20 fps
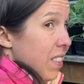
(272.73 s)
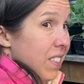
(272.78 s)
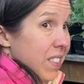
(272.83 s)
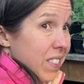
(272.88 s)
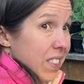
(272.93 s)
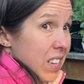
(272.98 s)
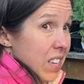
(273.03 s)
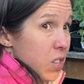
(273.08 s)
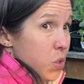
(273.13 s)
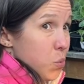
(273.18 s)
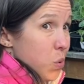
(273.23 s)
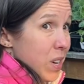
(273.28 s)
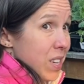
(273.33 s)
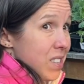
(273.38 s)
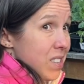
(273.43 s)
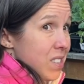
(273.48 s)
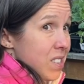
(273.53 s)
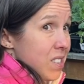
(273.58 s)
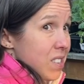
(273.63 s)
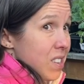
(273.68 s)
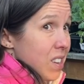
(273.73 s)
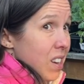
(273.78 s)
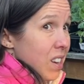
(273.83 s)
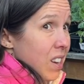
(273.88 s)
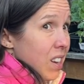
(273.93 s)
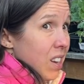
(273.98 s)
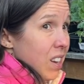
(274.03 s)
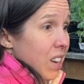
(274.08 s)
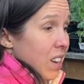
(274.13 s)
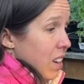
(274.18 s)
These ones?
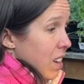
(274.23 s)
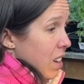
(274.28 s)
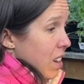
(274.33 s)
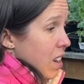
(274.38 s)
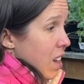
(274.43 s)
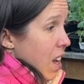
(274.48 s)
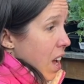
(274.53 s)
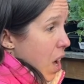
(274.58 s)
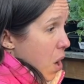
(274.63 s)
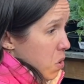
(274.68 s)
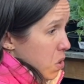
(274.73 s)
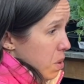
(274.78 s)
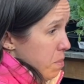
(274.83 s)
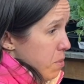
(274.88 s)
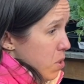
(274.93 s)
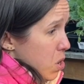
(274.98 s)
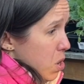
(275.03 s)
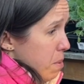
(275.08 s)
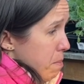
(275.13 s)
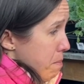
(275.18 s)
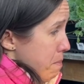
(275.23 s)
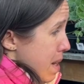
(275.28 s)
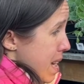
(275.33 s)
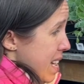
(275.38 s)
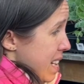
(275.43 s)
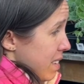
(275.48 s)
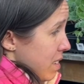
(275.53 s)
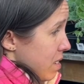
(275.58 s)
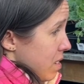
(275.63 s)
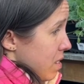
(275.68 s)
How come they're a
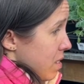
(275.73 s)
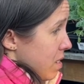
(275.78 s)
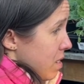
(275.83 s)
mess?